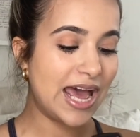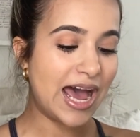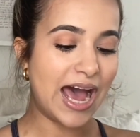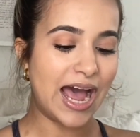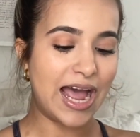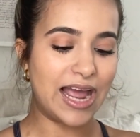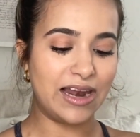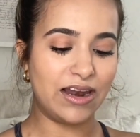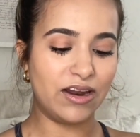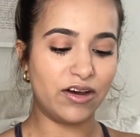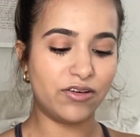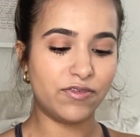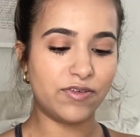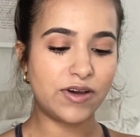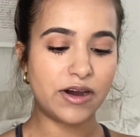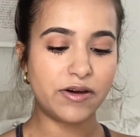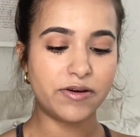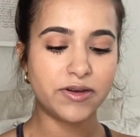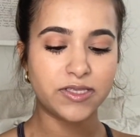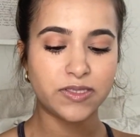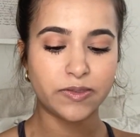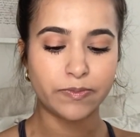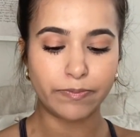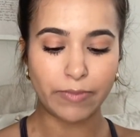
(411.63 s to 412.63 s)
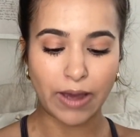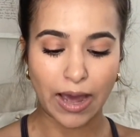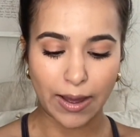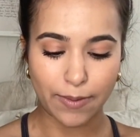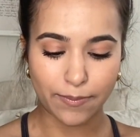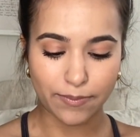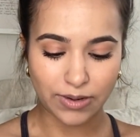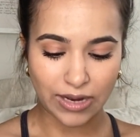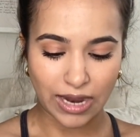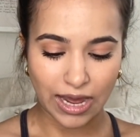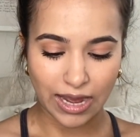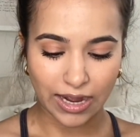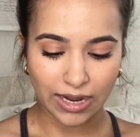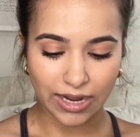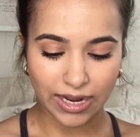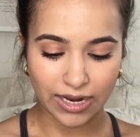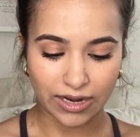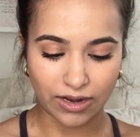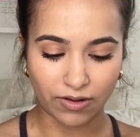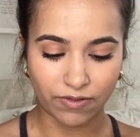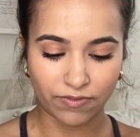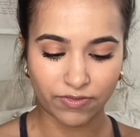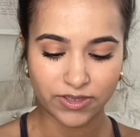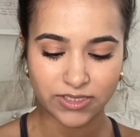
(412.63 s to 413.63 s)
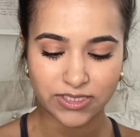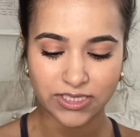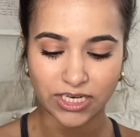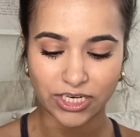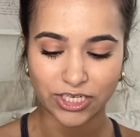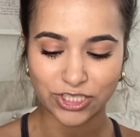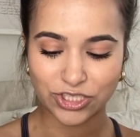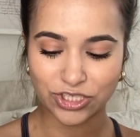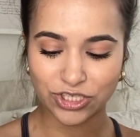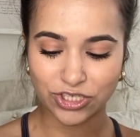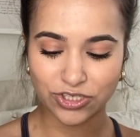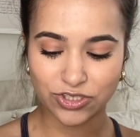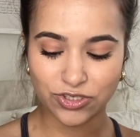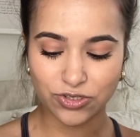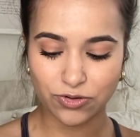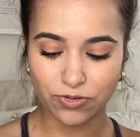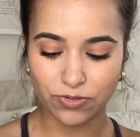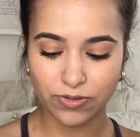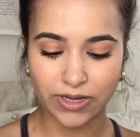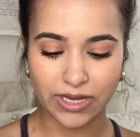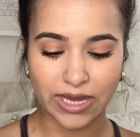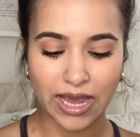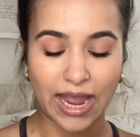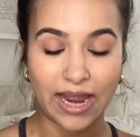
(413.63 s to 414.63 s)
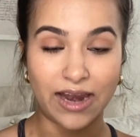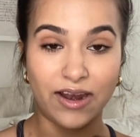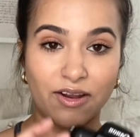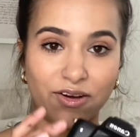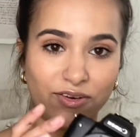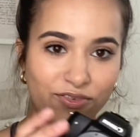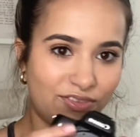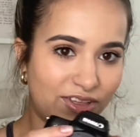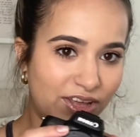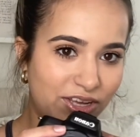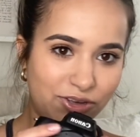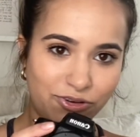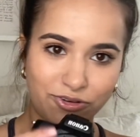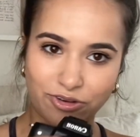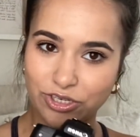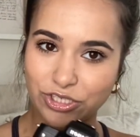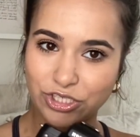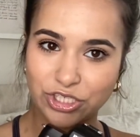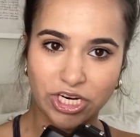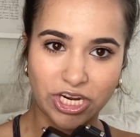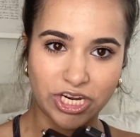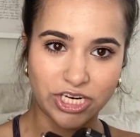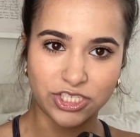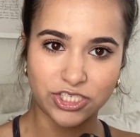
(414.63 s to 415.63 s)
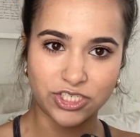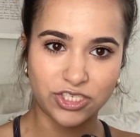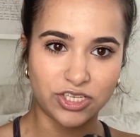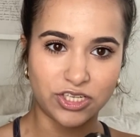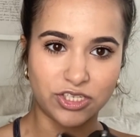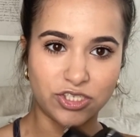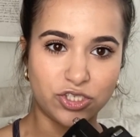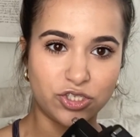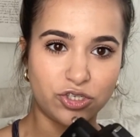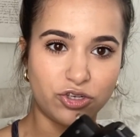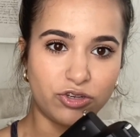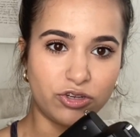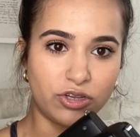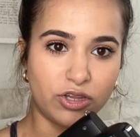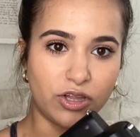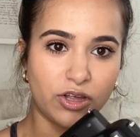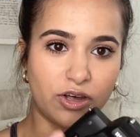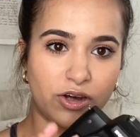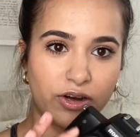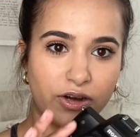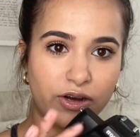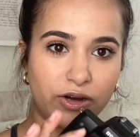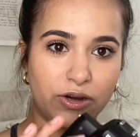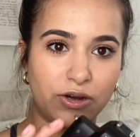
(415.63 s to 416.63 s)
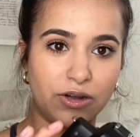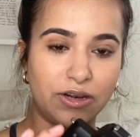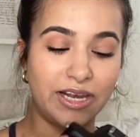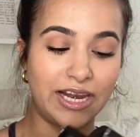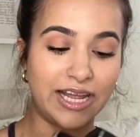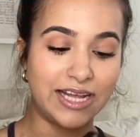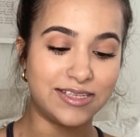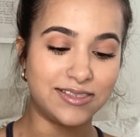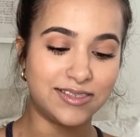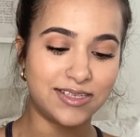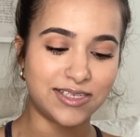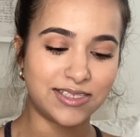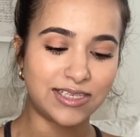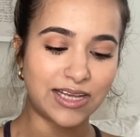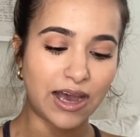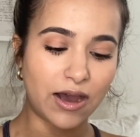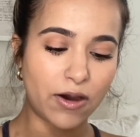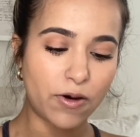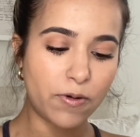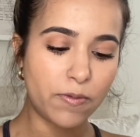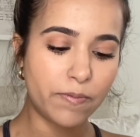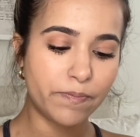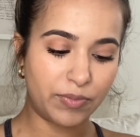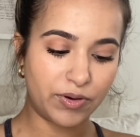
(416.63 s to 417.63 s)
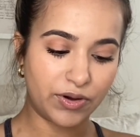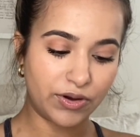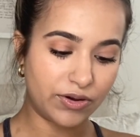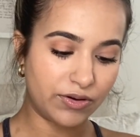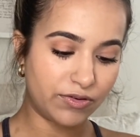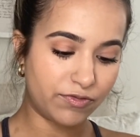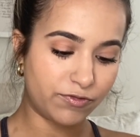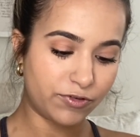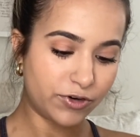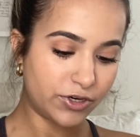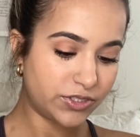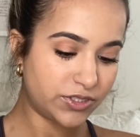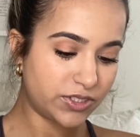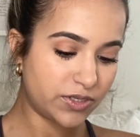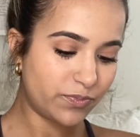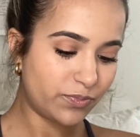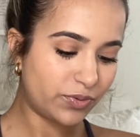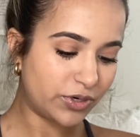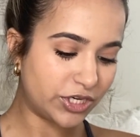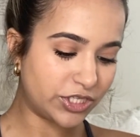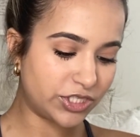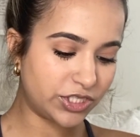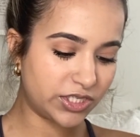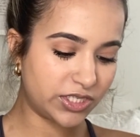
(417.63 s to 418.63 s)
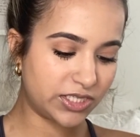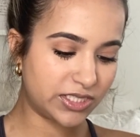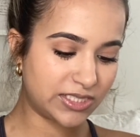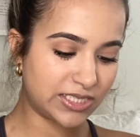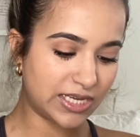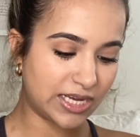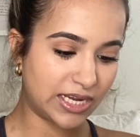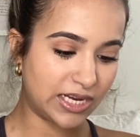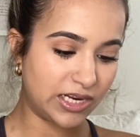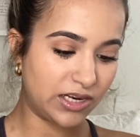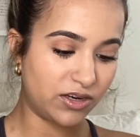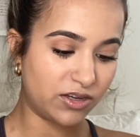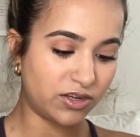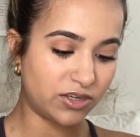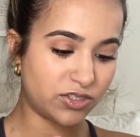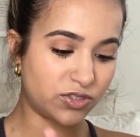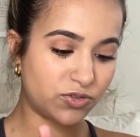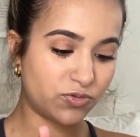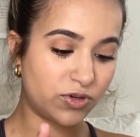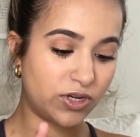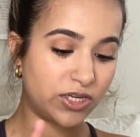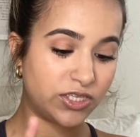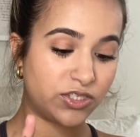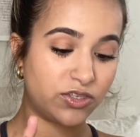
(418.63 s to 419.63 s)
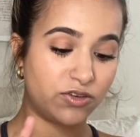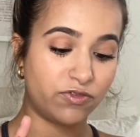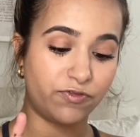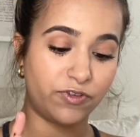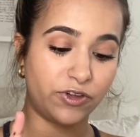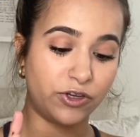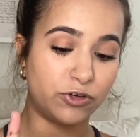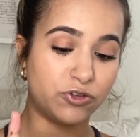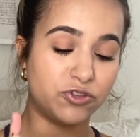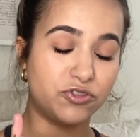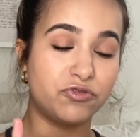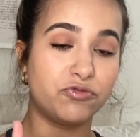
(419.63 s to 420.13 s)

I love how it's matte black. I love the texture to it. I love that you can change the lenses out. But first impression is that it feels